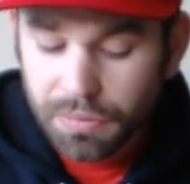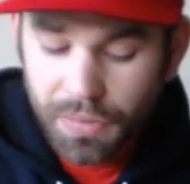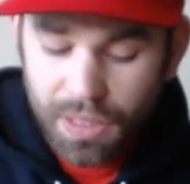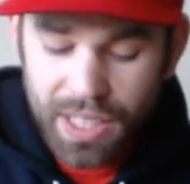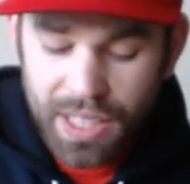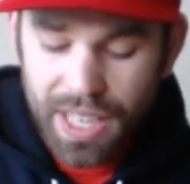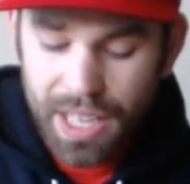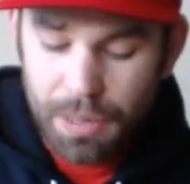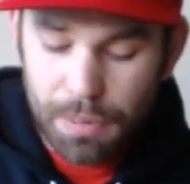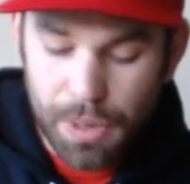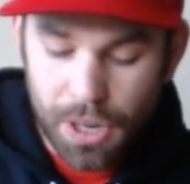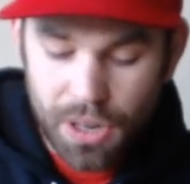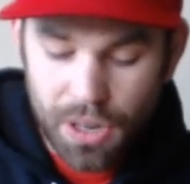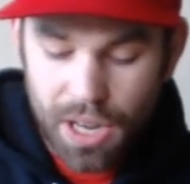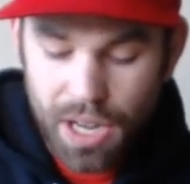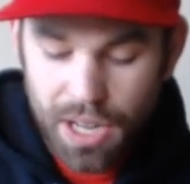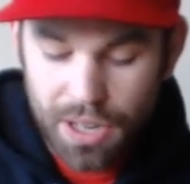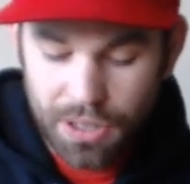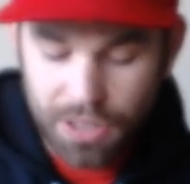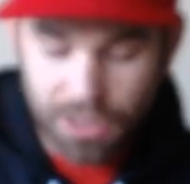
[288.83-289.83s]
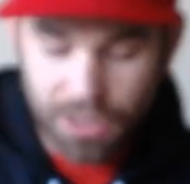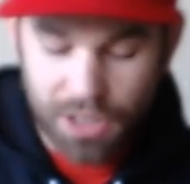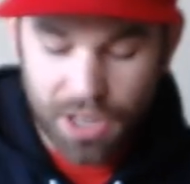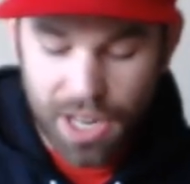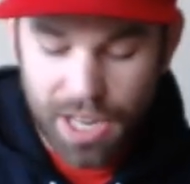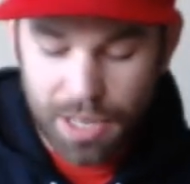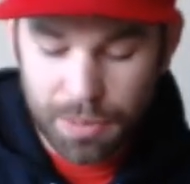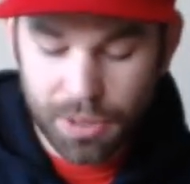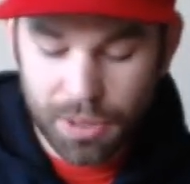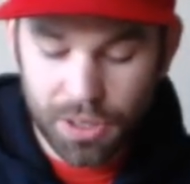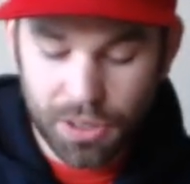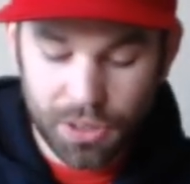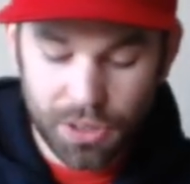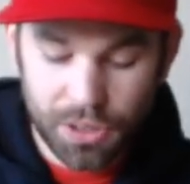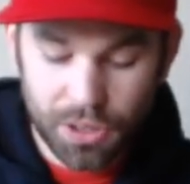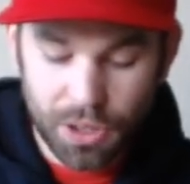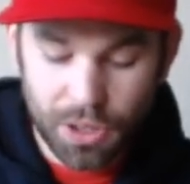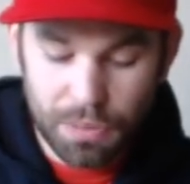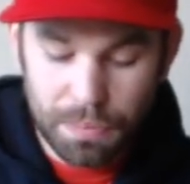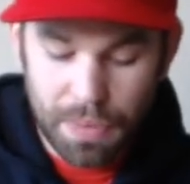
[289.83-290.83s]
You know, about 100 grams or
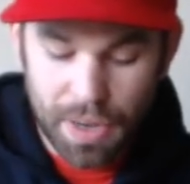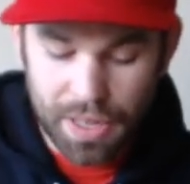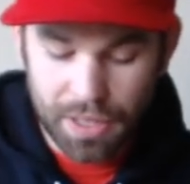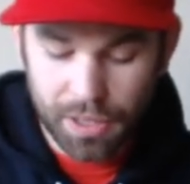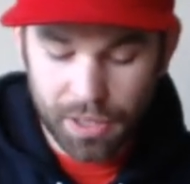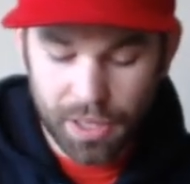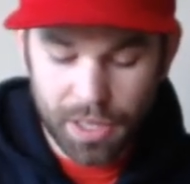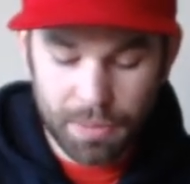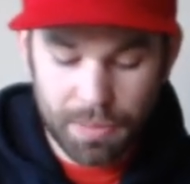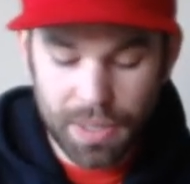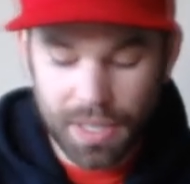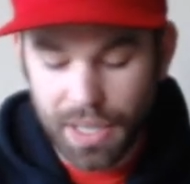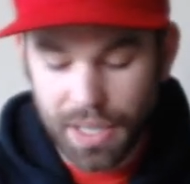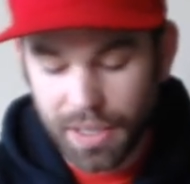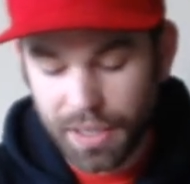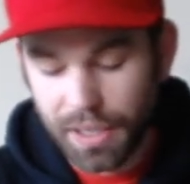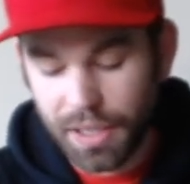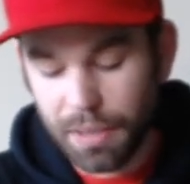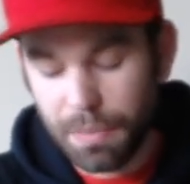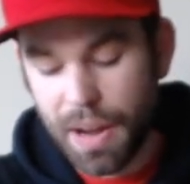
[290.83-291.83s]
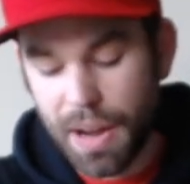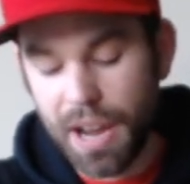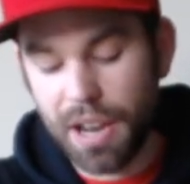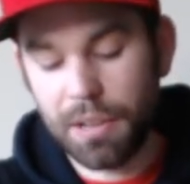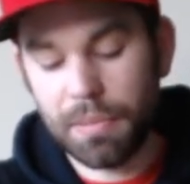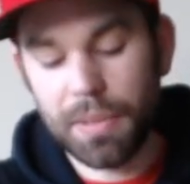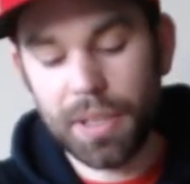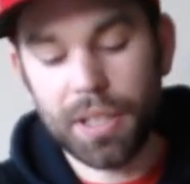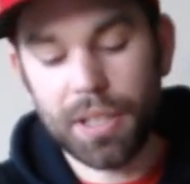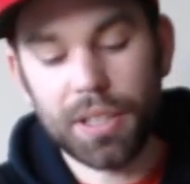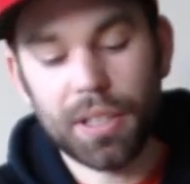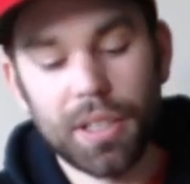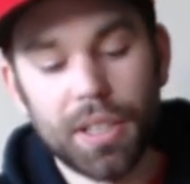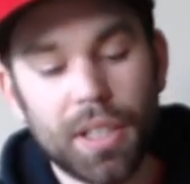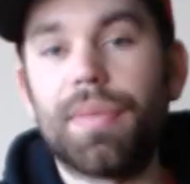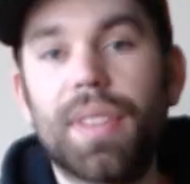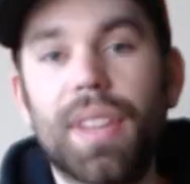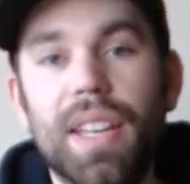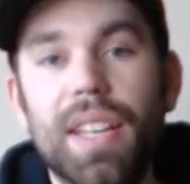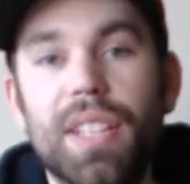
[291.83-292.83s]
so penalty because it's a power meter.
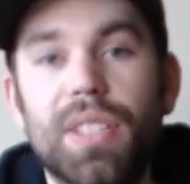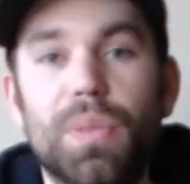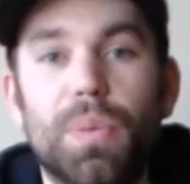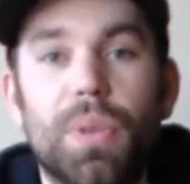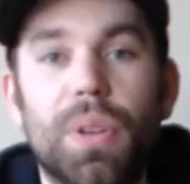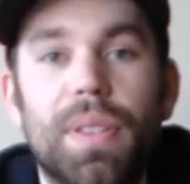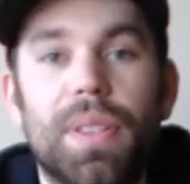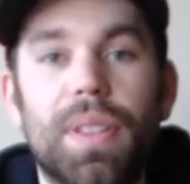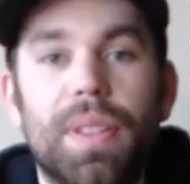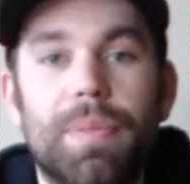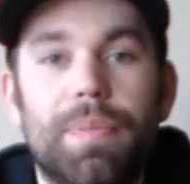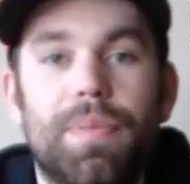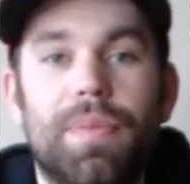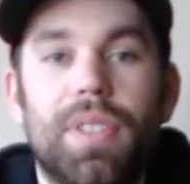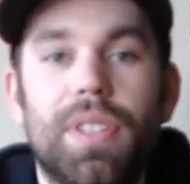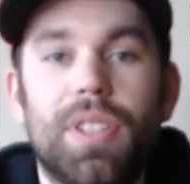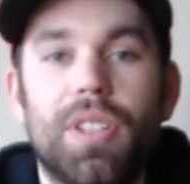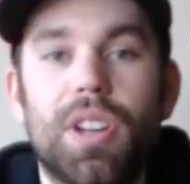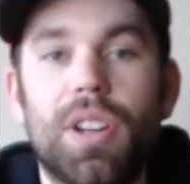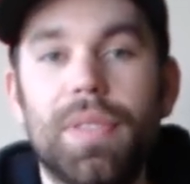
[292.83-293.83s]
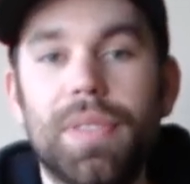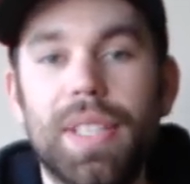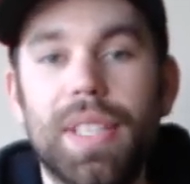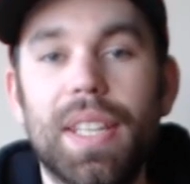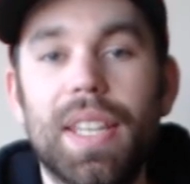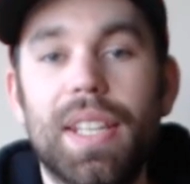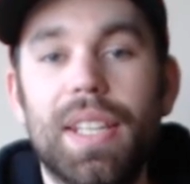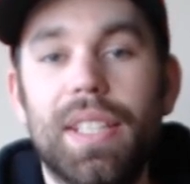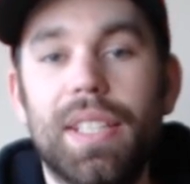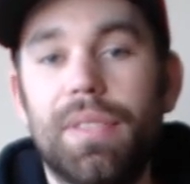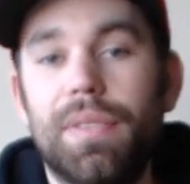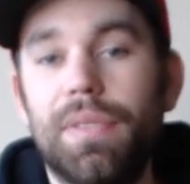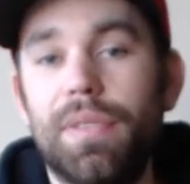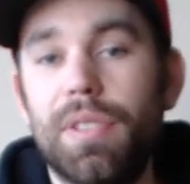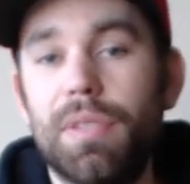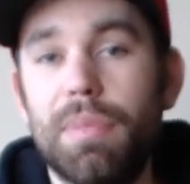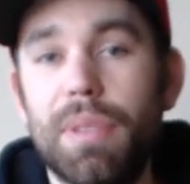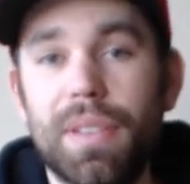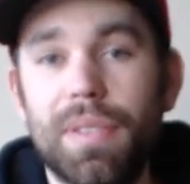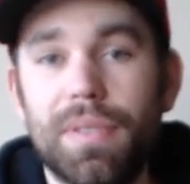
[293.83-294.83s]
It's worth it. You're obviously getting it for
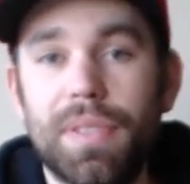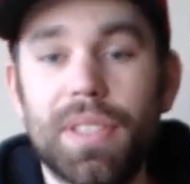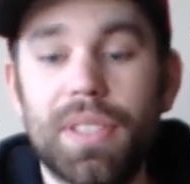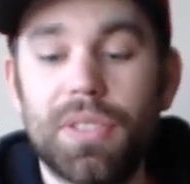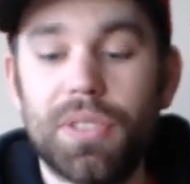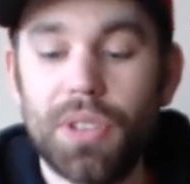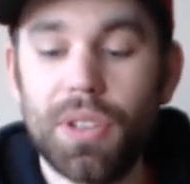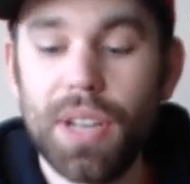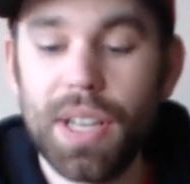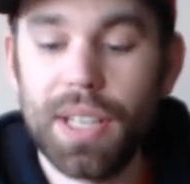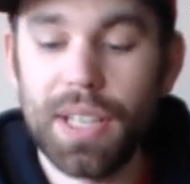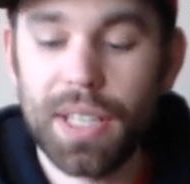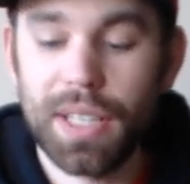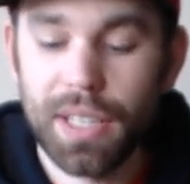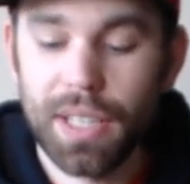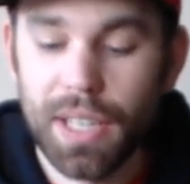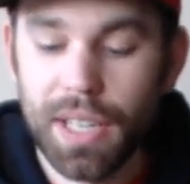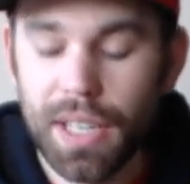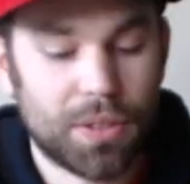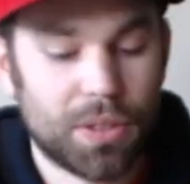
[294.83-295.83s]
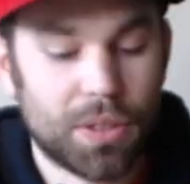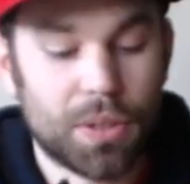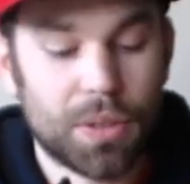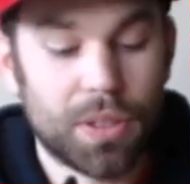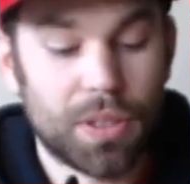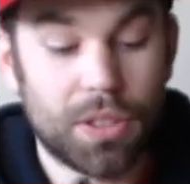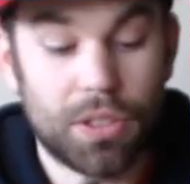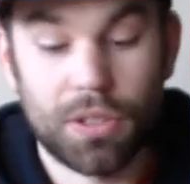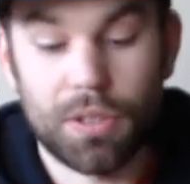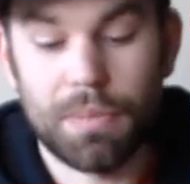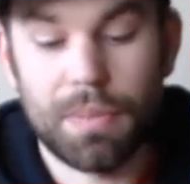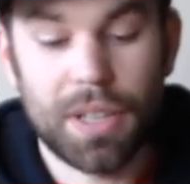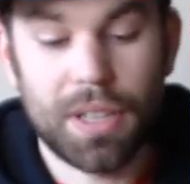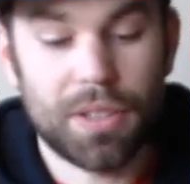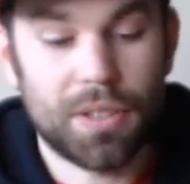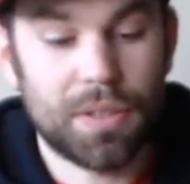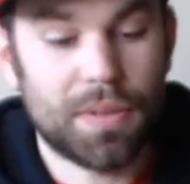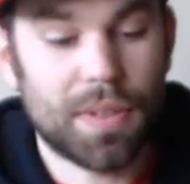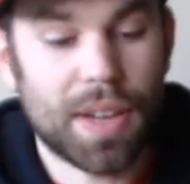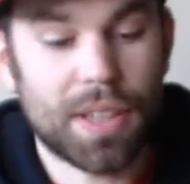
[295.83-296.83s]
the benefits of training, so it should make
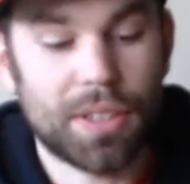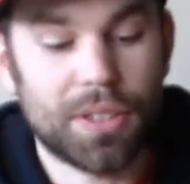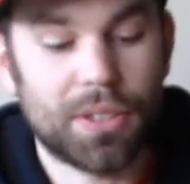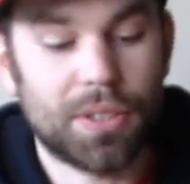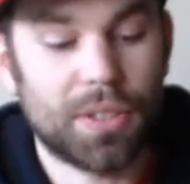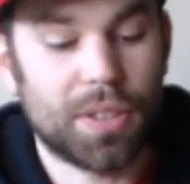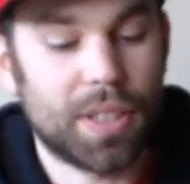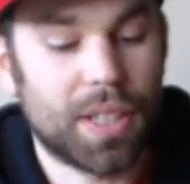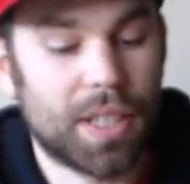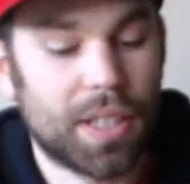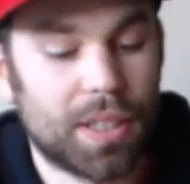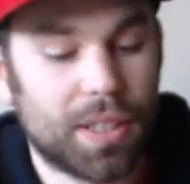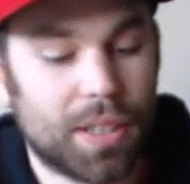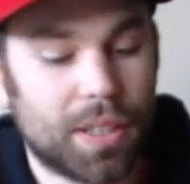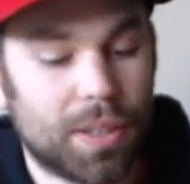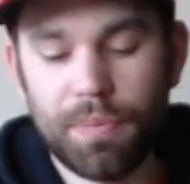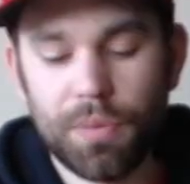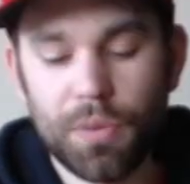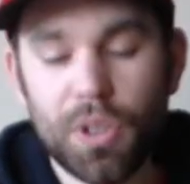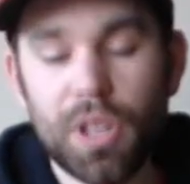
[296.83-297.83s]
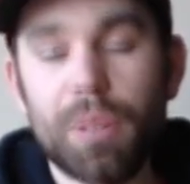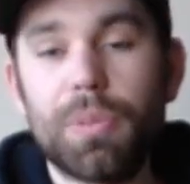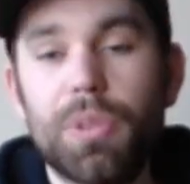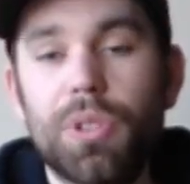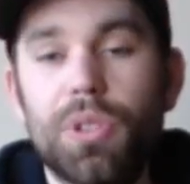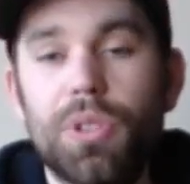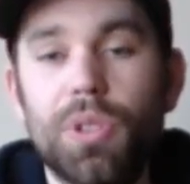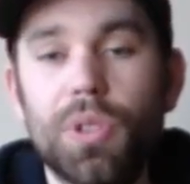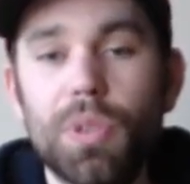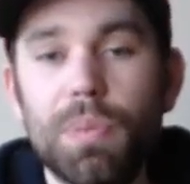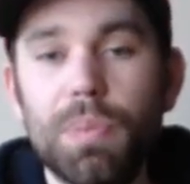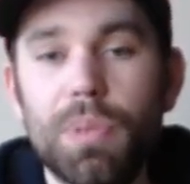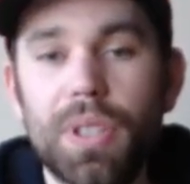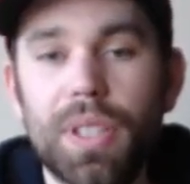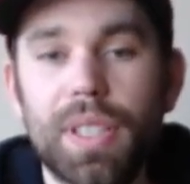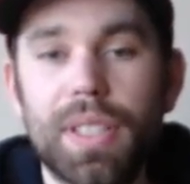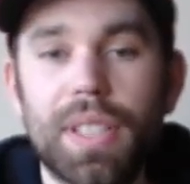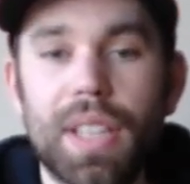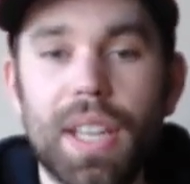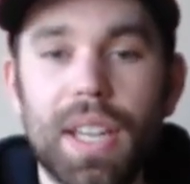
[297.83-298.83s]
you faster in the end. Well, I'm super
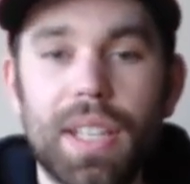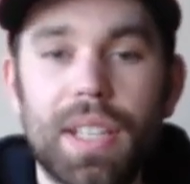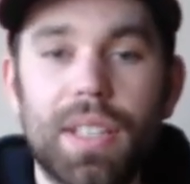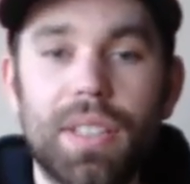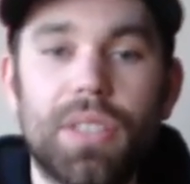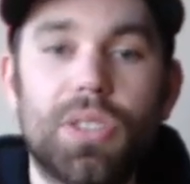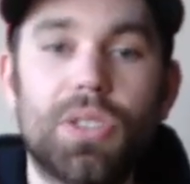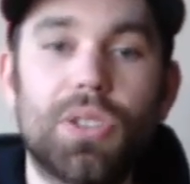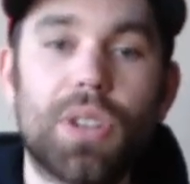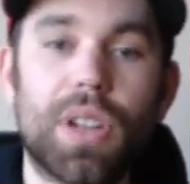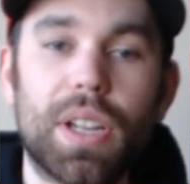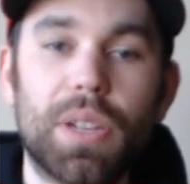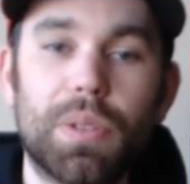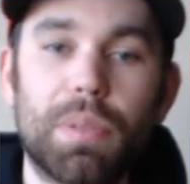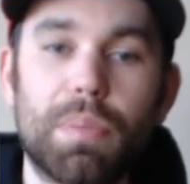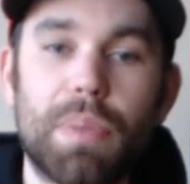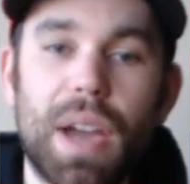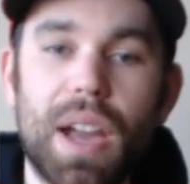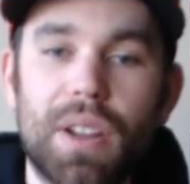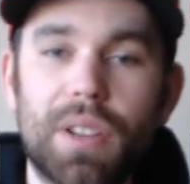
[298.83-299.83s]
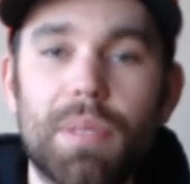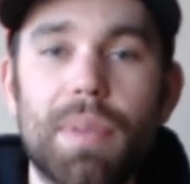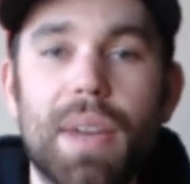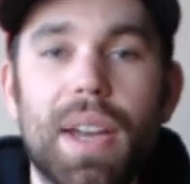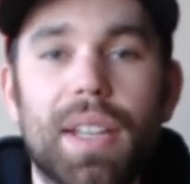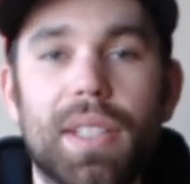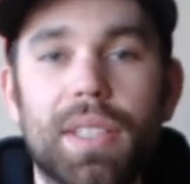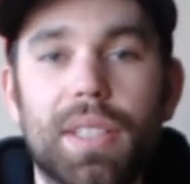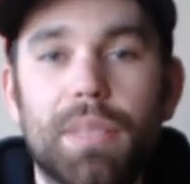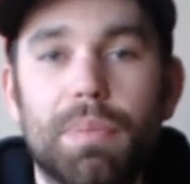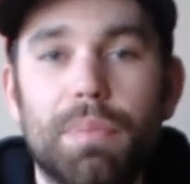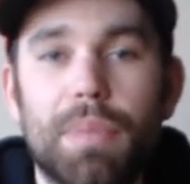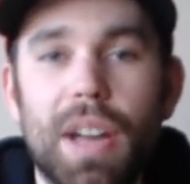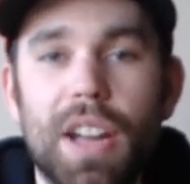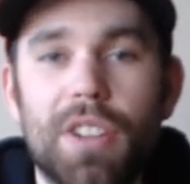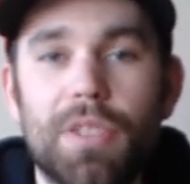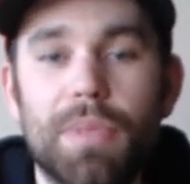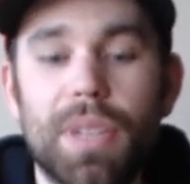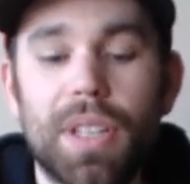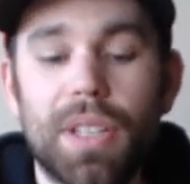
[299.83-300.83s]
excited to try out the Power2Max
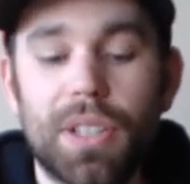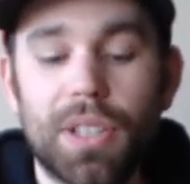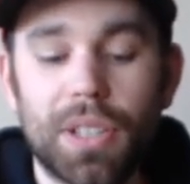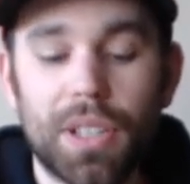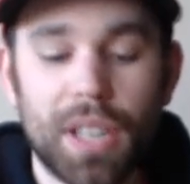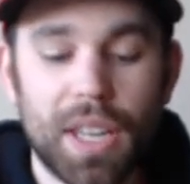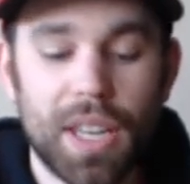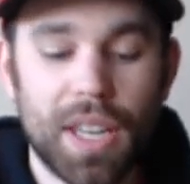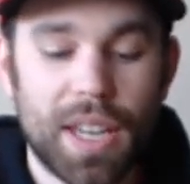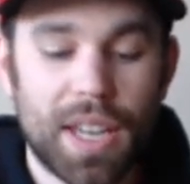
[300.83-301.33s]
power meter.